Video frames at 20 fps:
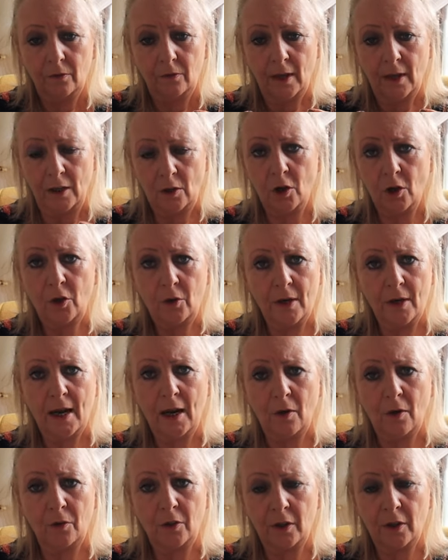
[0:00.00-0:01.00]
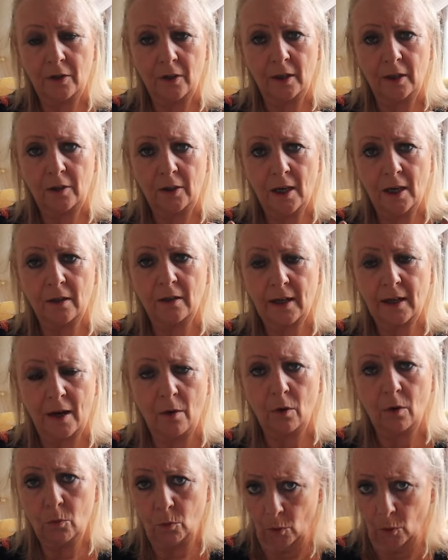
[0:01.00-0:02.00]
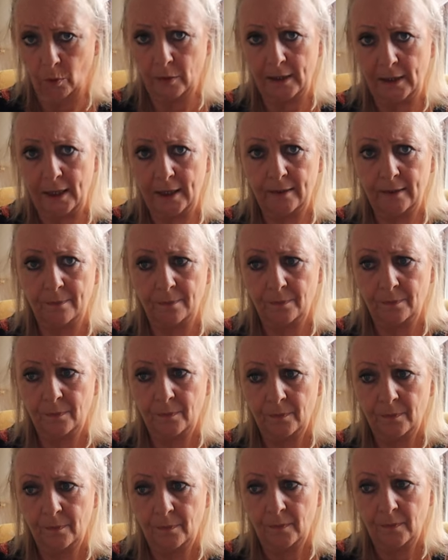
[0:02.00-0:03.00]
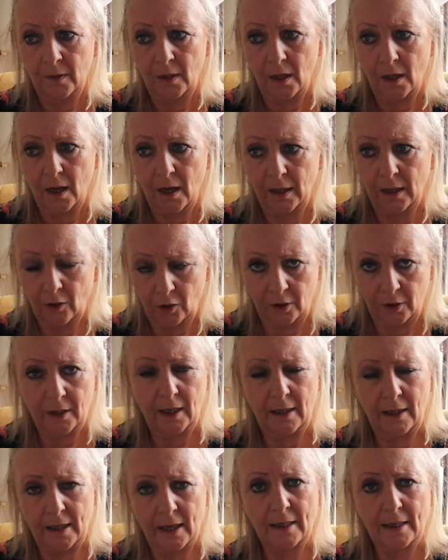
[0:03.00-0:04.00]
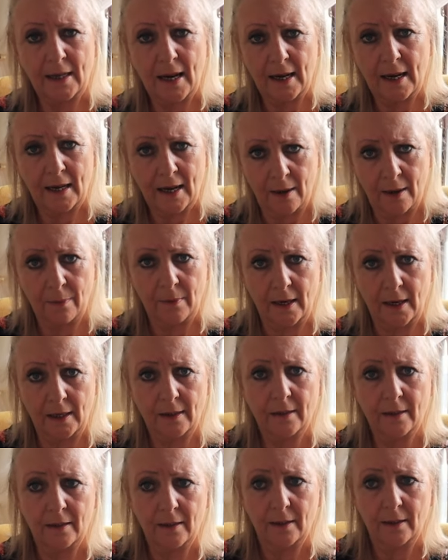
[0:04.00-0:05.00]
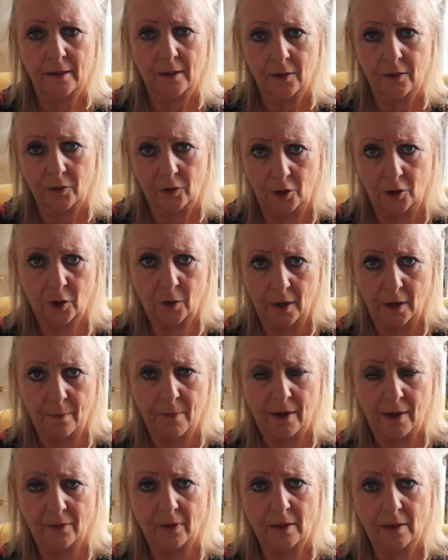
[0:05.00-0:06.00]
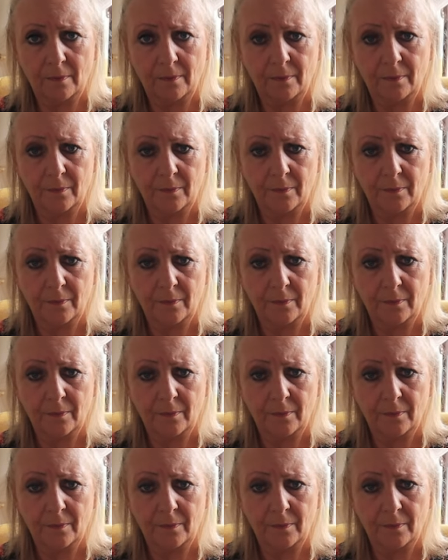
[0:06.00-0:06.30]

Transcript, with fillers: They knew now that the young girl had walked in and could see the attack happening to her mother